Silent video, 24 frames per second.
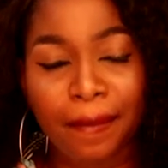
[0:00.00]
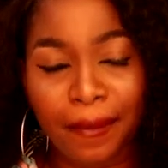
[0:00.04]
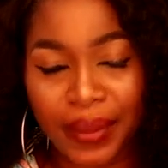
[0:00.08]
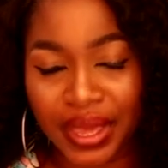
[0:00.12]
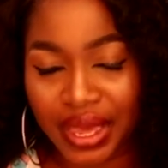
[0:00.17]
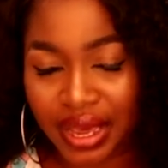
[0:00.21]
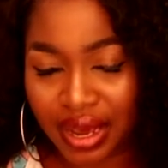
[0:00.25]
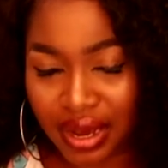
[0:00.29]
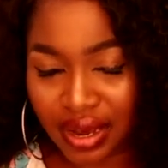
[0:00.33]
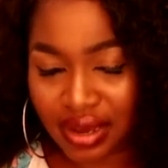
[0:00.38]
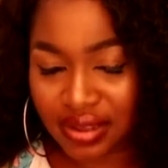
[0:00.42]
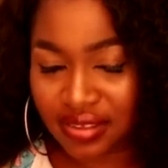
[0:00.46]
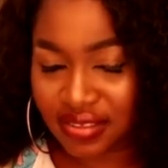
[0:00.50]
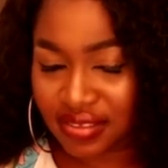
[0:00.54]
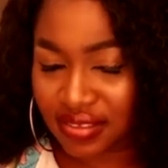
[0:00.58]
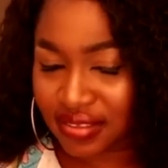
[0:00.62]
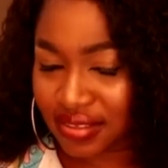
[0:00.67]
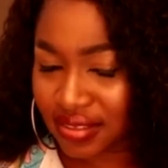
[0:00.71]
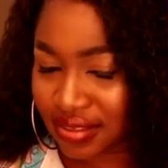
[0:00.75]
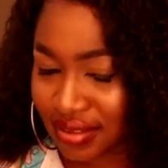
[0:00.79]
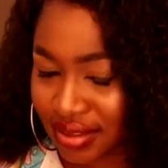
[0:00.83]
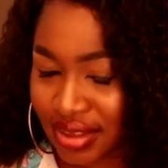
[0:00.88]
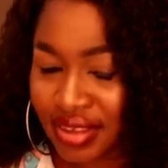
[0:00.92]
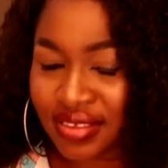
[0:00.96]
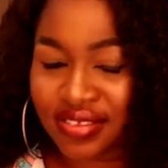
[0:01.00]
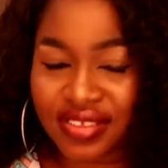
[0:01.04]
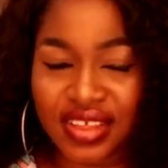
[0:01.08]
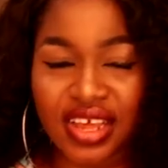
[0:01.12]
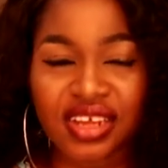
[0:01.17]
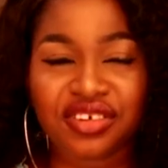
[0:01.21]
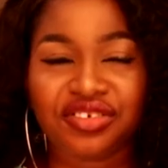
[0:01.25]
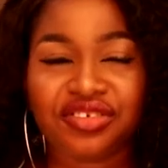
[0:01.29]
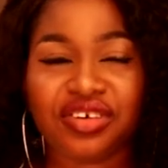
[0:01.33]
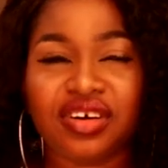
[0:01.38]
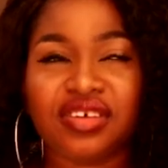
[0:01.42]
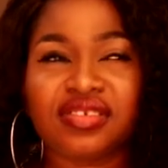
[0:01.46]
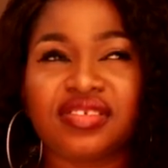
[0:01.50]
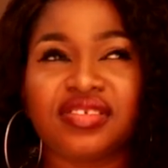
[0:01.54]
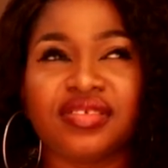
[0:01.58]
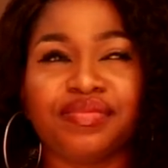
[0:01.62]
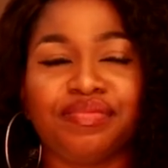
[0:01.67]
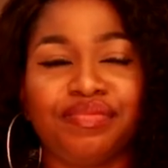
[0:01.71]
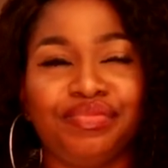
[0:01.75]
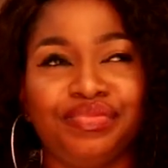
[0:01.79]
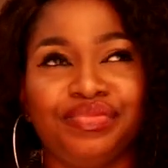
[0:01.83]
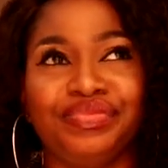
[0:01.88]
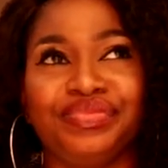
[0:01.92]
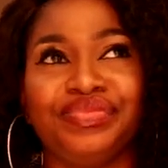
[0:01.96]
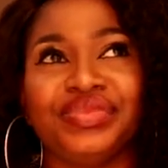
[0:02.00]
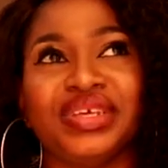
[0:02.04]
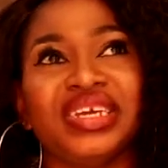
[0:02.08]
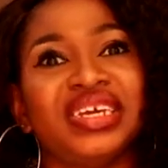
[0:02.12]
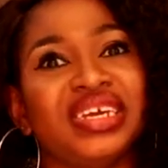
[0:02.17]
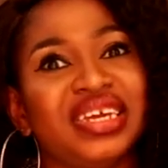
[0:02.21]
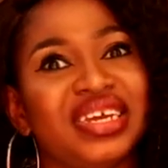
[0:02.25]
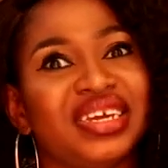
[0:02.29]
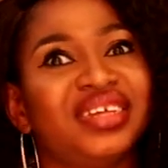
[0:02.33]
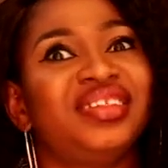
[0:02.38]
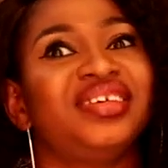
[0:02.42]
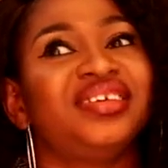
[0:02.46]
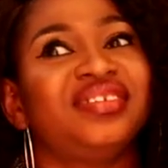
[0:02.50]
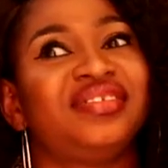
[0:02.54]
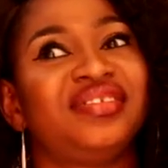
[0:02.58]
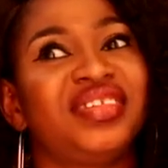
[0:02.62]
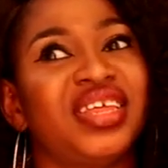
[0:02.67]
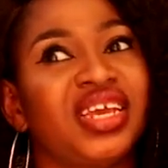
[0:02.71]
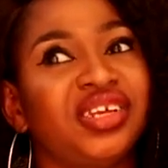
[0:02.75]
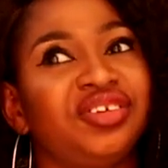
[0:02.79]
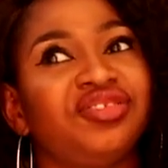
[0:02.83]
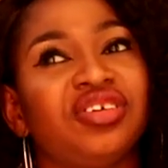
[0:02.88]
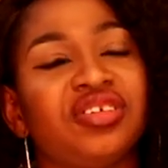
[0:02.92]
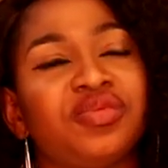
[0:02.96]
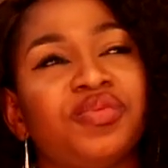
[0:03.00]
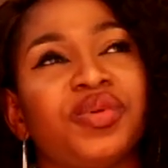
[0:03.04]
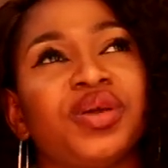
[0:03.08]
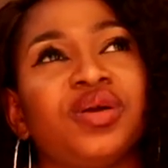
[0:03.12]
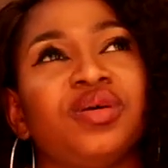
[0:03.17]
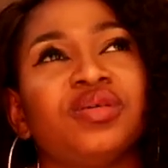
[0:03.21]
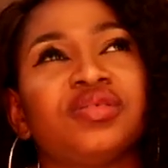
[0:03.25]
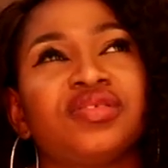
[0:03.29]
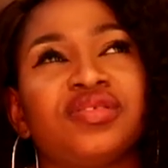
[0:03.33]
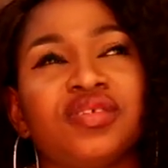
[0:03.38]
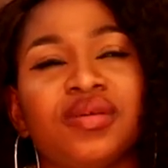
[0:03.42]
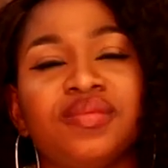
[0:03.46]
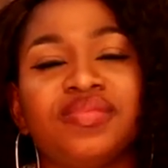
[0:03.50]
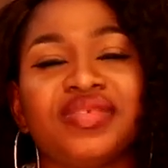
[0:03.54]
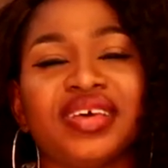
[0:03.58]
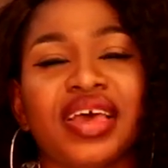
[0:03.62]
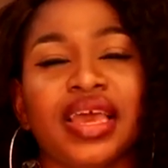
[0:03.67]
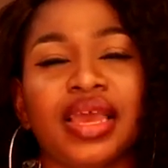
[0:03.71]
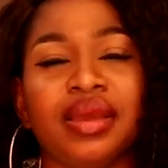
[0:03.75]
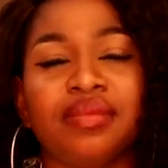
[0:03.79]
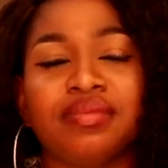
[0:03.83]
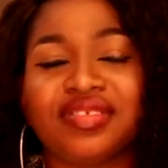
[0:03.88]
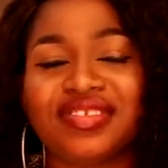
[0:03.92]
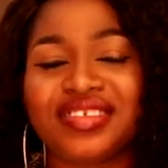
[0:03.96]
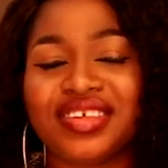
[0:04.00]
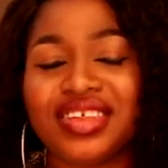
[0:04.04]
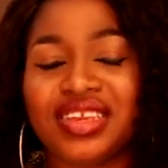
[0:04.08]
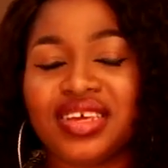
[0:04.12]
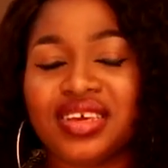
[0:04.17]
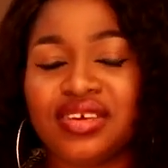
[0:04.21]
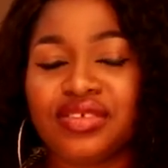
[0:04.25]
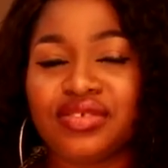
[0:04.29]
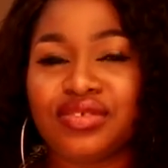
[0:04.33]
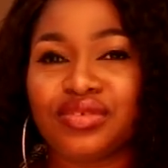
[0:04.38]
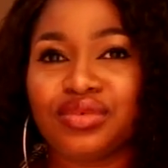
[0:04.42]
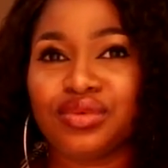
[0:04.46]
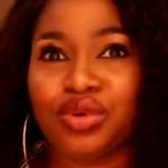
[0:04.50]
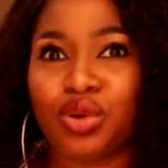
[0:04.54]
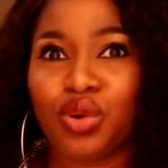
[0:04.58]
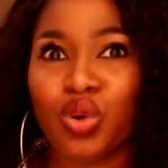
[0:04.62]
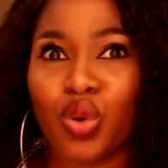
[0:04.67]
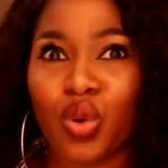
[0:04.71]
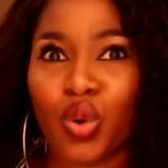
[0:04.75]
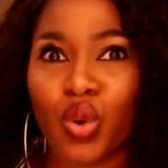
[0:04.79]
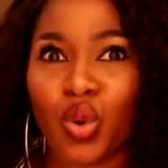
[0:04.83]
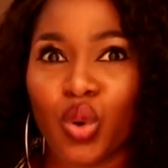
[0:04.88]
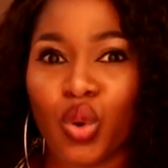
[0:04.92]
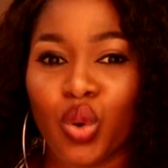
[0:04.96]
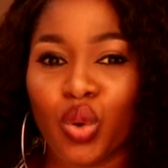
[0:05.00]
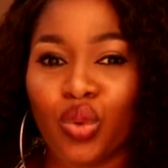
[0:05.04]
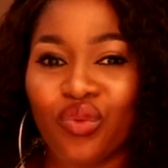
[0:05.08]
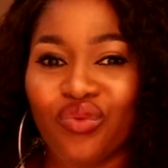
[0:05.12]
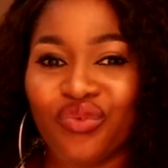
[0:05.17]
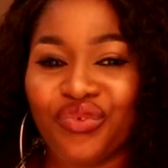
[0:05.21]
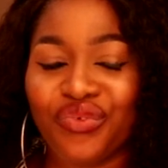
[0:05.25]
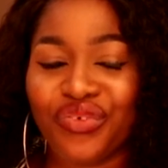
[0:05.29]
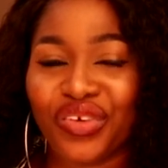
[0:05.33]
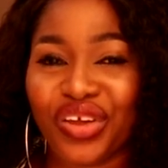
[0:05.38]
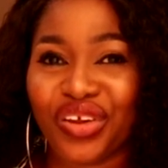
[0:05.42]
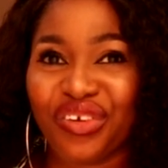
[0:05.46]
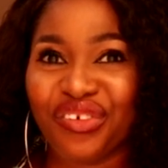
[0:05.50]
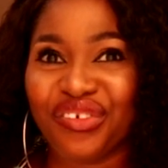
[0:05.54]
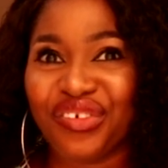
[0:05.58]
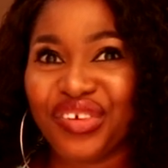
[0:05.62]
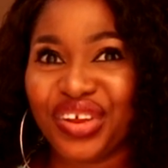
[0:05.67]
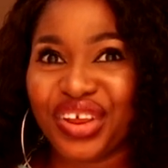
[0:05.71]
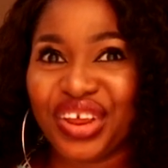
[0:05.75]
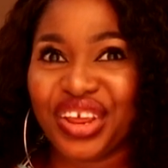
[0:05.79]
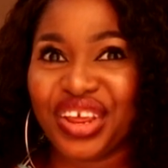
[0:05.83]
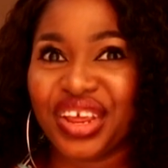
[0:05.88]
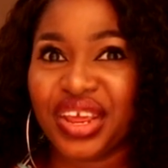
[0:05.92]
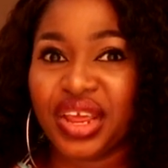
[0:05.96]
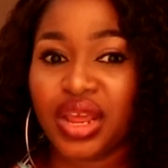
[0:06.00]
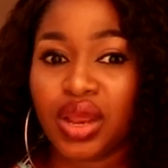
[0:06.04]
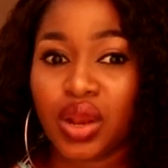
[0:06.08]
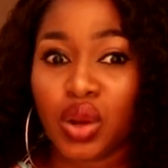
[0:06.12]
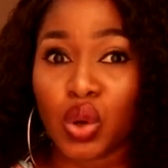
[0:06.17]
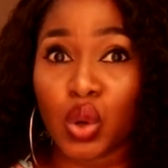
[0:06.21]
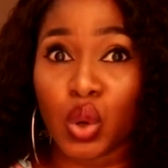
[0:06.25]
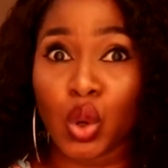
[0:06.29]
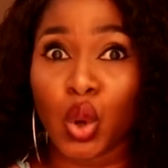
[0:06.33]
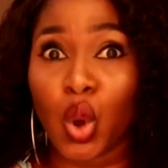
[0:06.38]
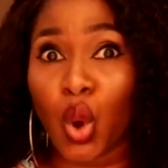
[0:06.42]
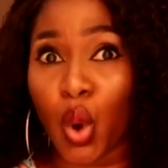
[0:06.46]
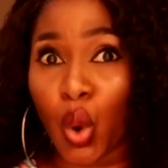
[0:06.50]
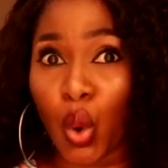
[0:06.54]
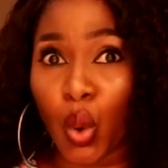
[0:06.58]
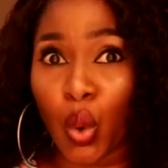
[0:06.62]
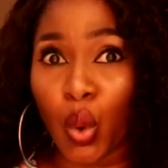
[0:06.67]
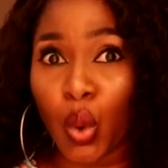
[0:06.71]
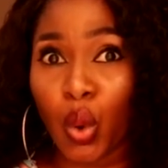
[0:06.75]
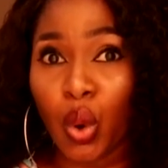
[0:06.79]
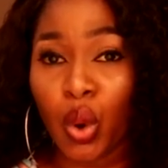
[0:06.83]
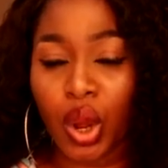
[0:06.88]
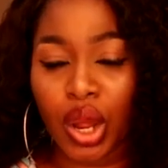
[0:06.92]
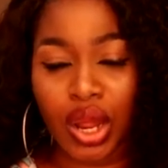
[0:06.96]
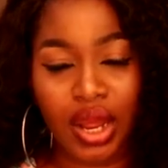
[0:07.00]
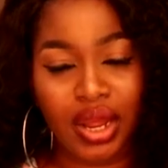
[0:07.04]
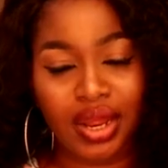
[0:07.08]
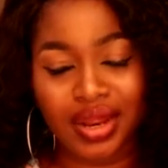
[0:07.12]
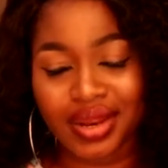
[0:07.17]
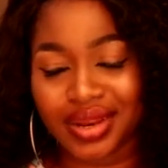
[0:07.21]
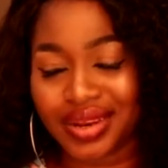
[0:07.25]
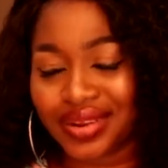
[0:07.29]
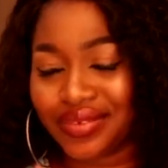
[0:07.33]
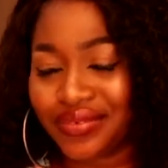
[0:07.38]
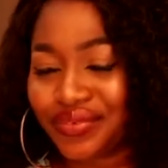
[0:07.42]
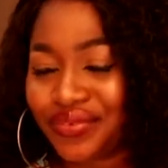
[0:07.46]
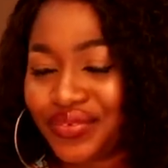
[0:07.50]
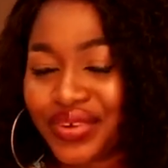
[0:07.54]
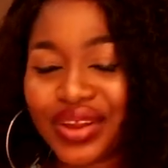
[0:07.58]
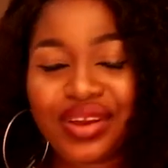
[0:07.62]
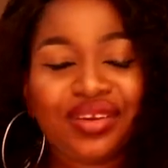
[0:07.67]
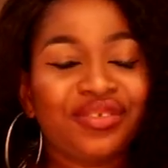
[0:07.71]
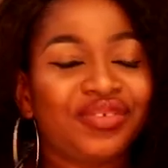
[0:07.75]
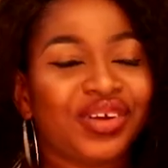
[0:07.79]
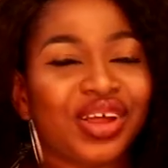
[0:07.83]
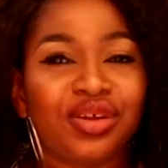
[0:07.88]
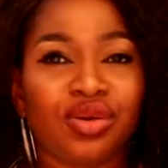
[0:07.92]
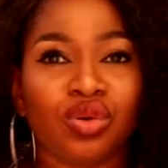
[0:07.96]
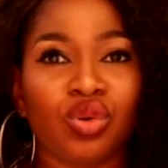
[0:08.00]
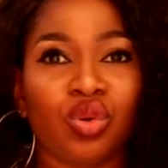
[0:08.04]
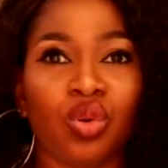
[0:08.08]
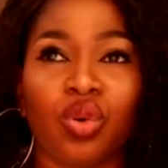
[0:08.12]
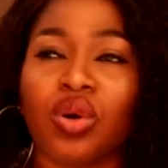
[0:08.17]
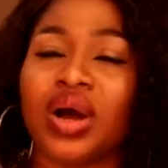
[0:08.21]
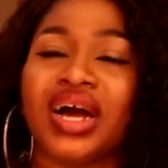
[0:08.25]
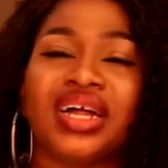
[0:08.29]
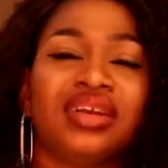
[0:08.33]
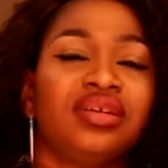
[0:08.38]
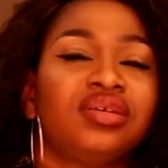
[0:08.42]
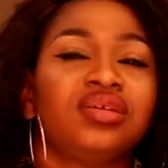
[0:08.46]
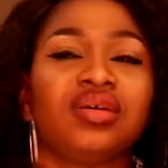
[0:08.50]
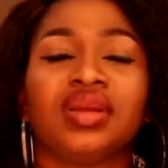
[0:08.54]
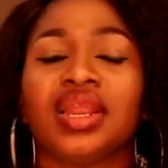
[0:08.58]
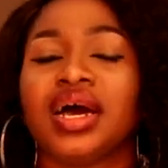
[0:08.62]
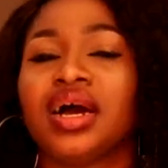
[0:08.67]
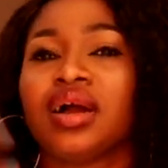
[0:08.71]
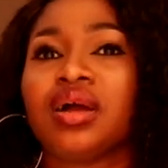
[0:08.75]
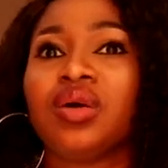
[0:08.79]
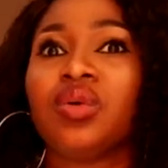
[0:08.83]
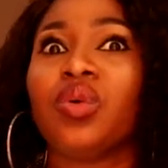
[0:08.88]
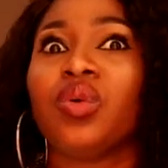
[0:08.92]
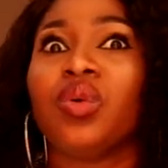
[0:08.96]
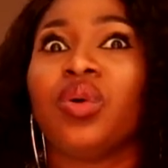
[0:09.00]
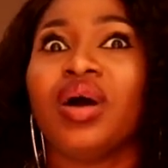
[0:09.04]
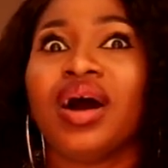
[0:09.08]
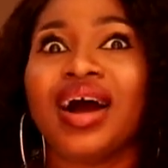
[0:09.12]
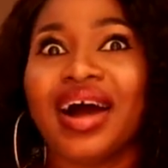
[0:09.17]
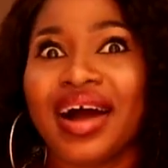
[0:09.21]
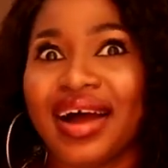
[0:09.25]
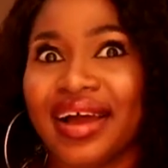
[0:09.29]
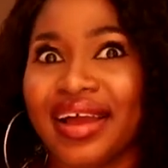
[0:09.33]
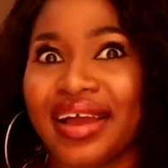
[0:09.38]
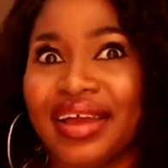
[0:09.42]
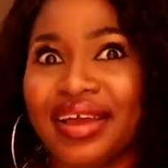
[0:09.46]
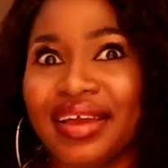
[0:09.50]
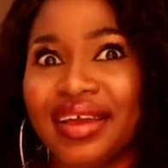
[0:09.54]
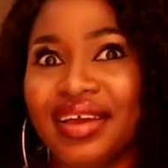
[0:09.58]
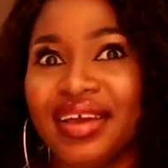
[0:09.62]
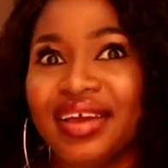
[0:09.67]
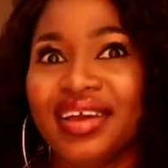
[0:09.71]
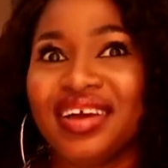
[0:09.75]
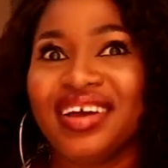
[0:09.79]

Because it's dangerous. It is dangerous because sometimes cities go very low, very, very low, and dollar go high.